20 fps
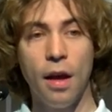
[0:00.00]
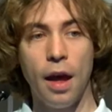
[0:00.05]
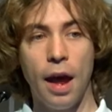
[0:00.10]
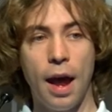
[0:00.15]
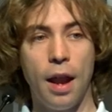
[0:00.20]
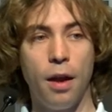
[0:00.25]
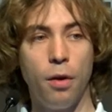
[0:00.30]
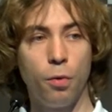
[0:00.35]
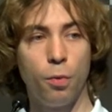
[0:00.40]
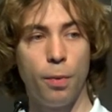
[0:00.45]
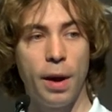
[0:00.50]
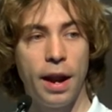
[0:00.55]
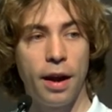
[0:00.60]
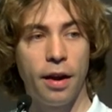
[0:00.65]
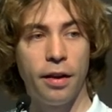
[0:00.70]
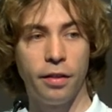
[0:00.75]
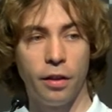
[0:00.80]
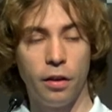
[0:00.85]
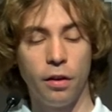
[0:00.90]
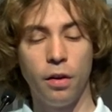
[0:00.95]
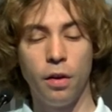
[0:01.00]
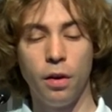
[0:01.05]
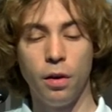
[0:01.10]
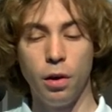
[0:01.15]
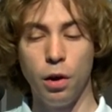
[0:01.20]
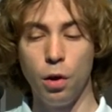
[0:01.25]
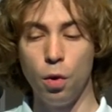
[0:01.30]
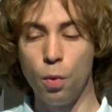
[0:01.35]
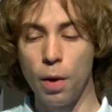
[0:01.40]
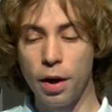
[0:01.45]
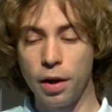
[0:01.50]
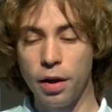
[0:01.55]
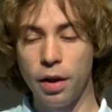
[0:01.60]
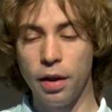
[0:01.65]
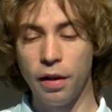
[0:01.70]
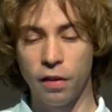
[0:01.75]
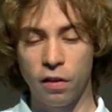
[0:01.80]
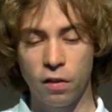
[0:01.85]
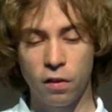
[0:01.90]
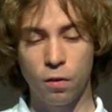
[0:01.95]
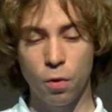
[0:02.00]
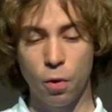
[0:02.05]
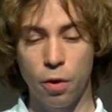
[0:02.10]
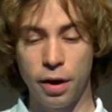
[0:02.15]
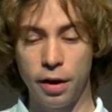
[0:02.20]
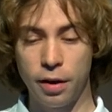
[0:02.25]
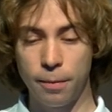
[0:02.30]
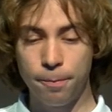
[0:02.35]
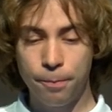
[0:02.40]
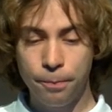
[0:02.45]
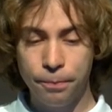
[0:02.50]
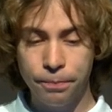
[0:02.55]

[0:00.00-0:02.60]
and where the new one is stored.